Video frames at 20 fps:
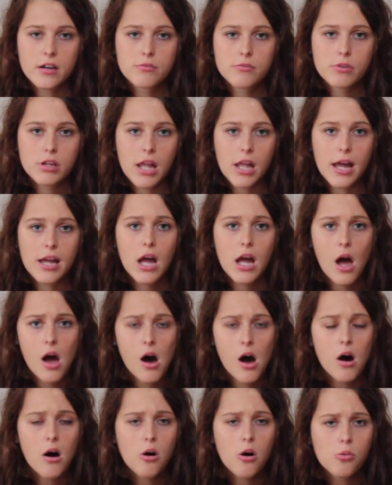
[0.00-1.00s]
And we're like,
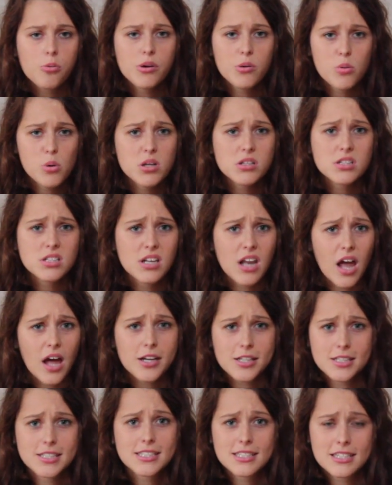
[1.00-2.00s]
oh, we would
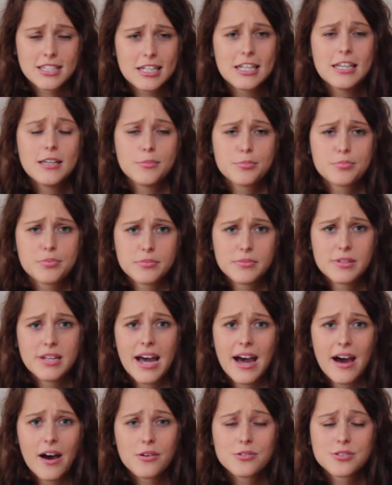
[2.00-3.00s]
like to sleep
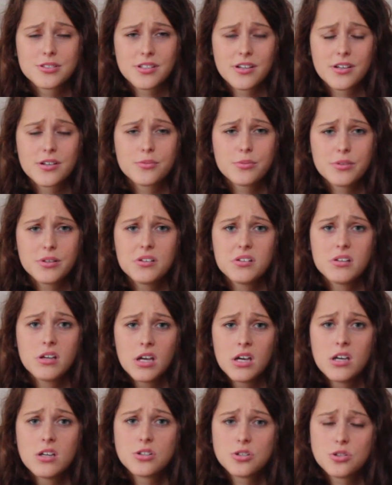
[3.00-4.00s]
now, so
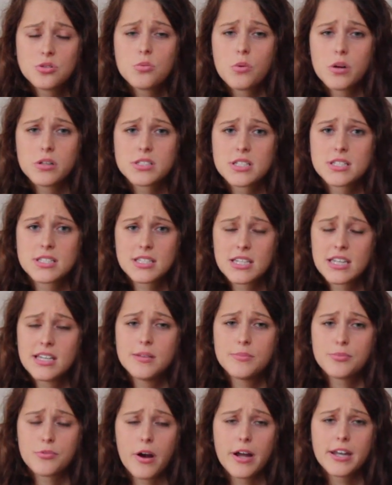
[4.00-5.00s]
we do want to
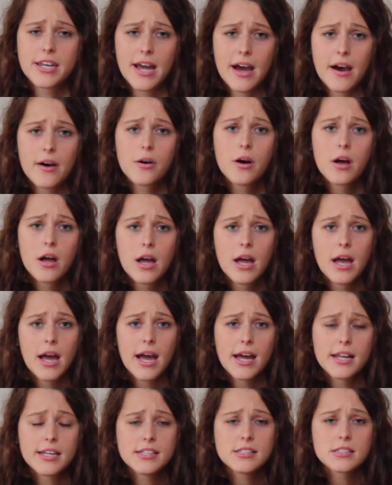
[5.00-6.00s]
sleep right now.
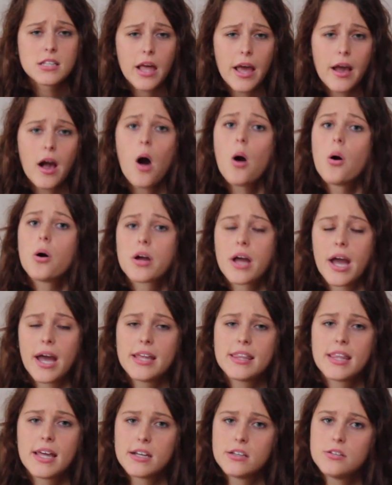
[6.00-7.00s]
And he's like, oh,
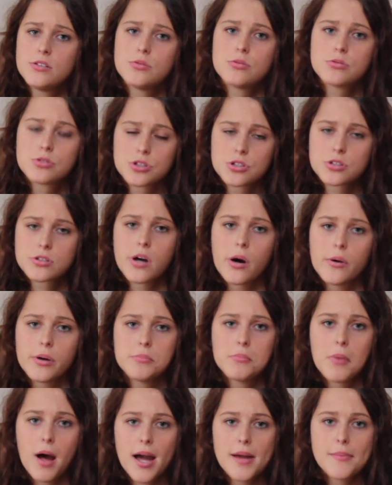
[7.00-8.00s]
okay, then you'll just go
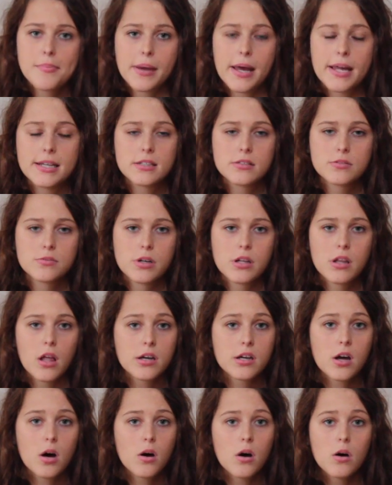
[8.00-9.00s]
in my bed. And we're
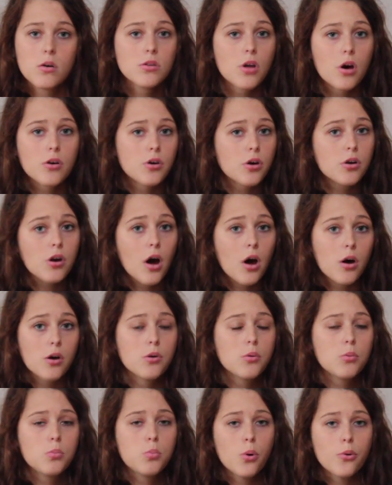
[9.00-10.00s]
like, oh,
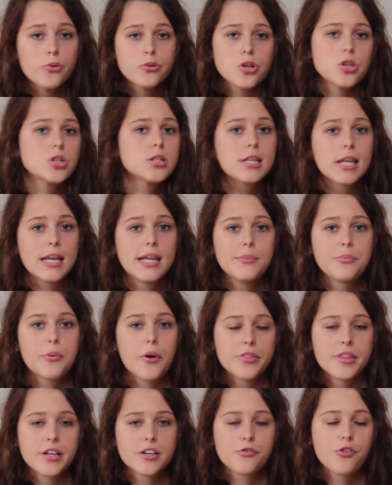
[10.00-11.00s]
no, we'll just sleep
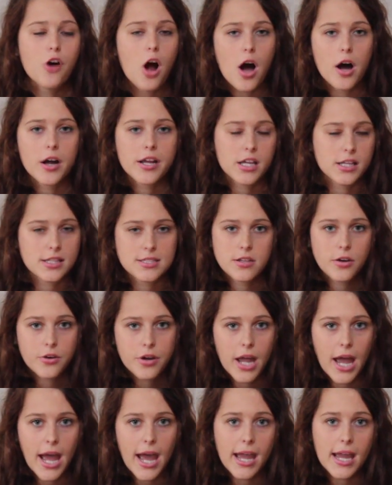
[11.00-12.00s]
on the rug, it's
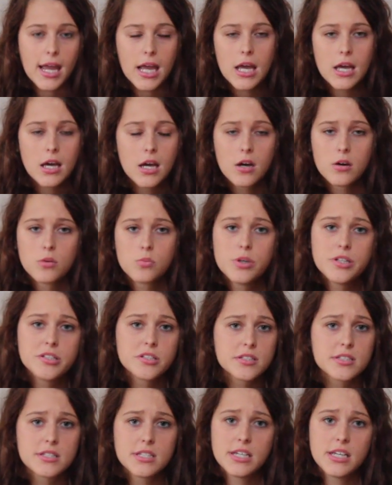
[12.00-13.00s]
okay. We
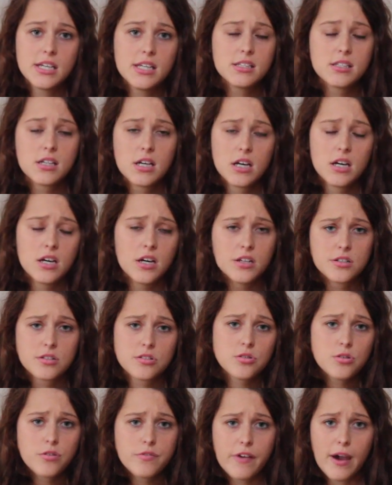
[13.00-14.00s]
just need a
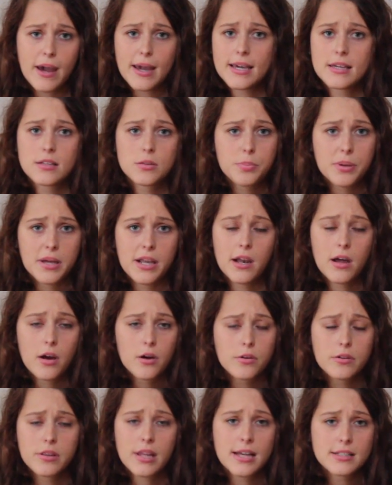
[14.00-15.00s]
duvet and a
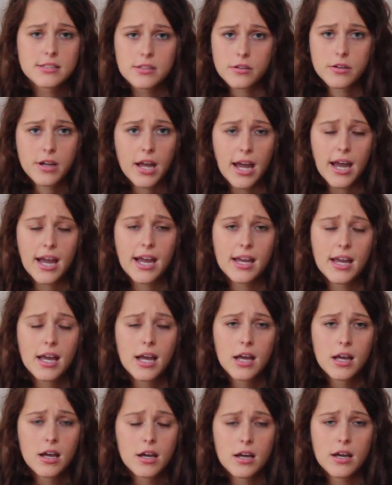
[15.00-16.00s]
pillow and that's okay.
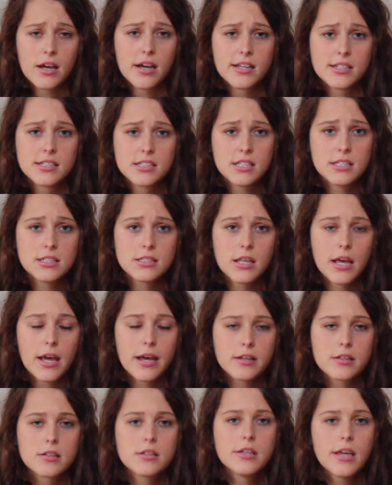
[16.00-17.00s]
And he's
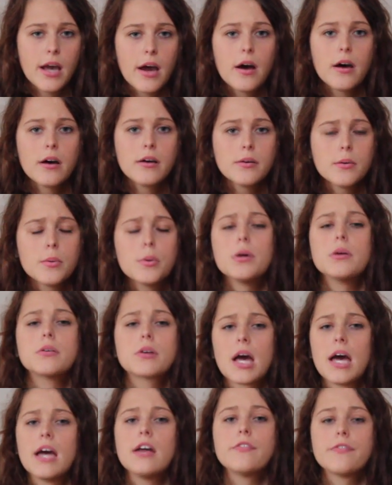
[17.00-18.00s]
like, yeah,
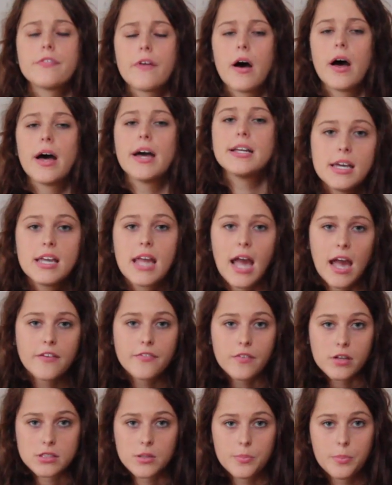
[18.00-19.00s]
okay, fine. He
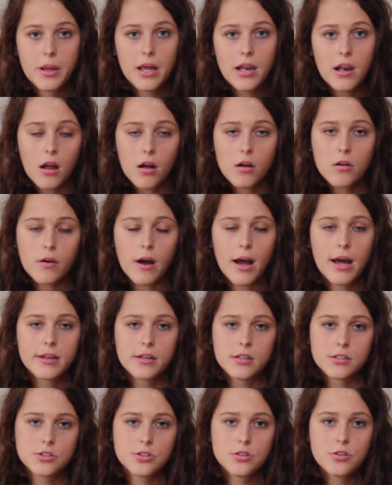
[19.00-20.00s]
gave us a pillow
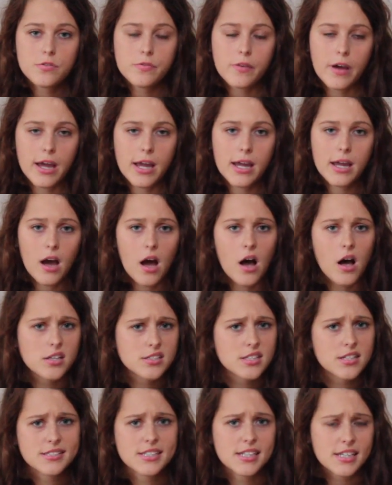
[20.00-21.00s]
and a duvet,
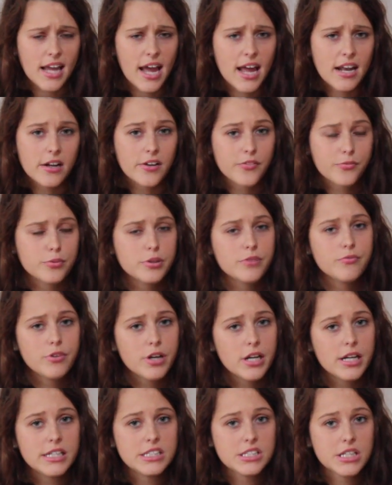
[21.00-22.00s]
asked us again if we
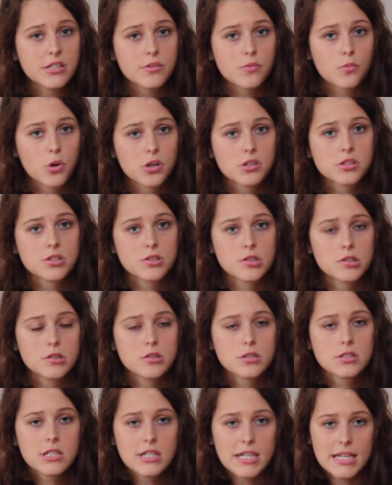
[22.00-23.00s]
really didn't want to
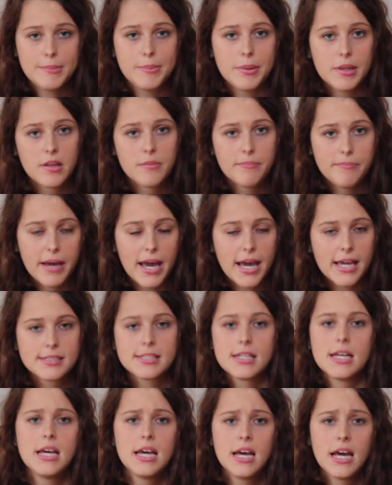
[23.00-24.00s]
sleep in the
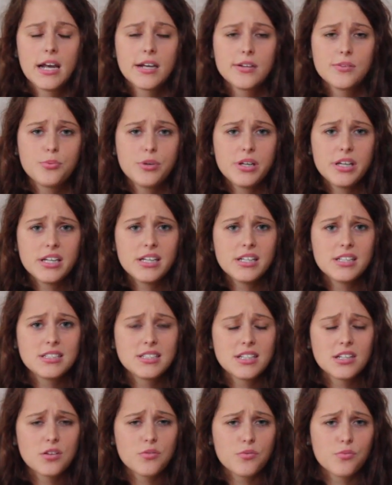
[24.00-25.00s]
bed. And we
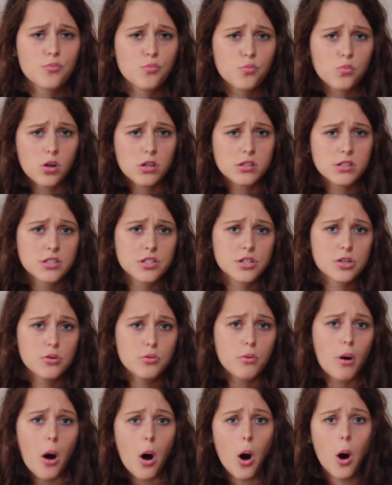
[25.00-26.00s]
didn't want
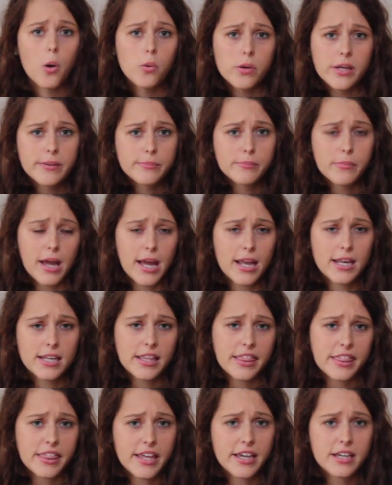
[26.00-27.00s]
to owe him
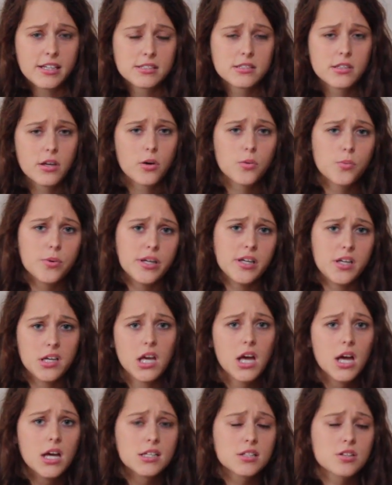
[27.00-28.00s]
anything, so
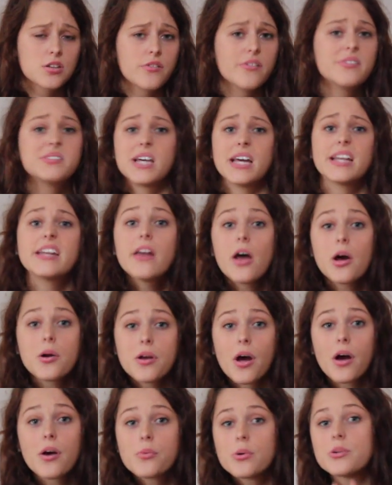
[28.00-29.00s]
we sort of said,
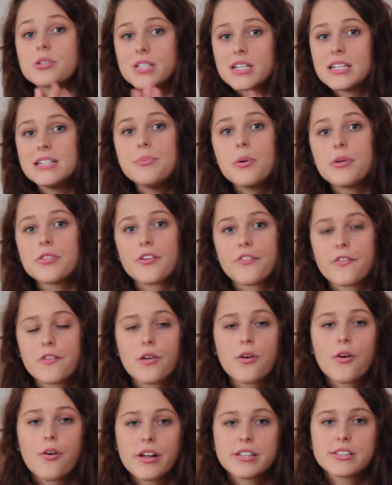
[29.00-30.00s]
no, we'll sleep on the
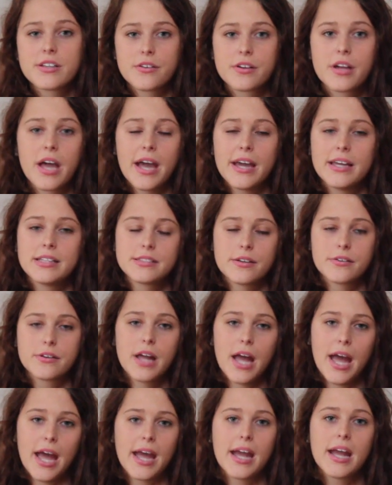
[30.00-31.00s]
floor, it's
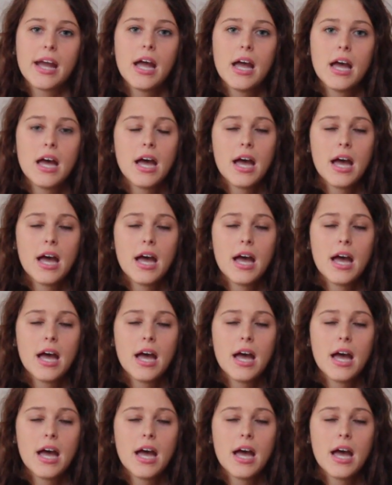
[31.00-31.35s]
okay.